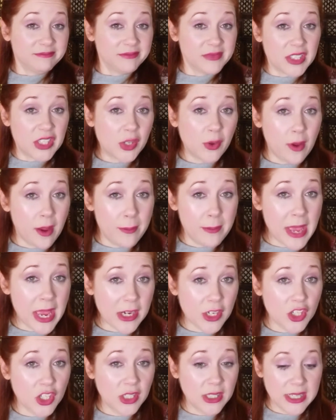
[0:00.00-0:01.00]
So I'm
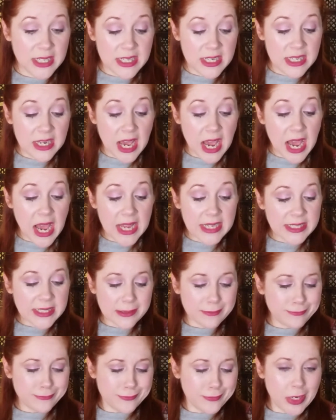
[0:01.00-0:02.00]
actually not
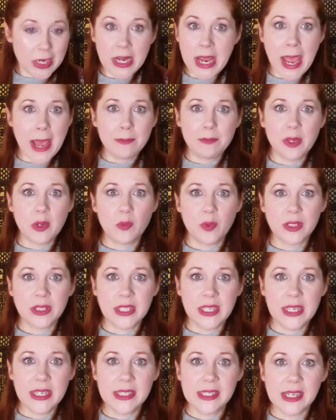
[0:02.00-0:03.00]
unhappy with
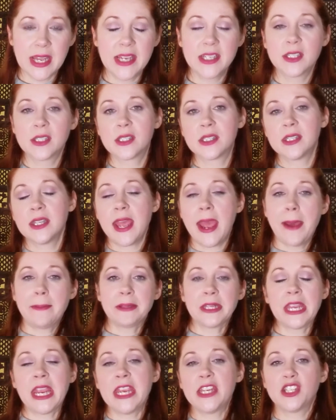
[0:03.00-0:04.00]
these. The
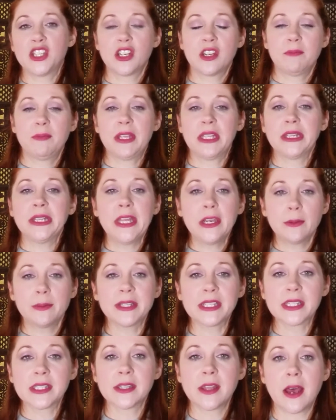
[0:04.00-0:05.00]
application could be a little
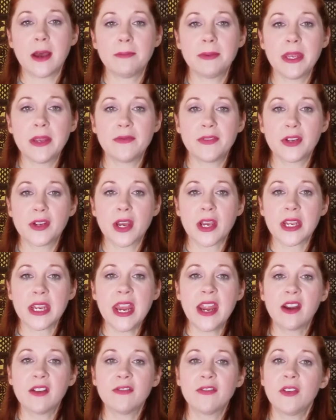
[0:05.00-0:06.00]
bit sloppy if you're not
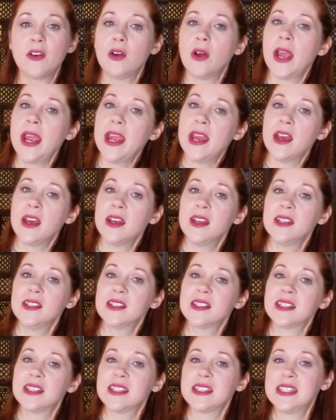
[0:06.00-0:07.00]
careful, and
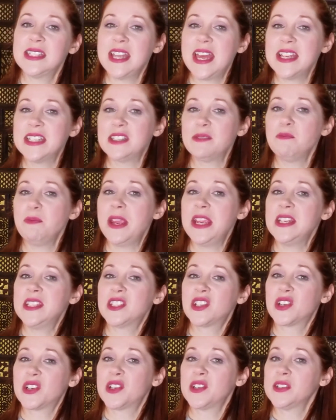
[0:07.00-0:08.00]
the scent may
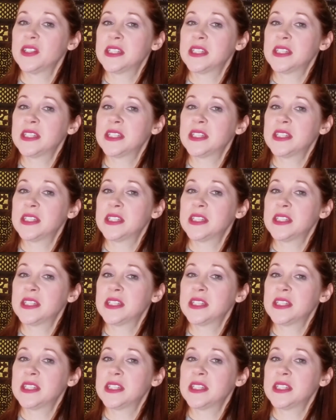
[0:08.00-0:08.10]
turn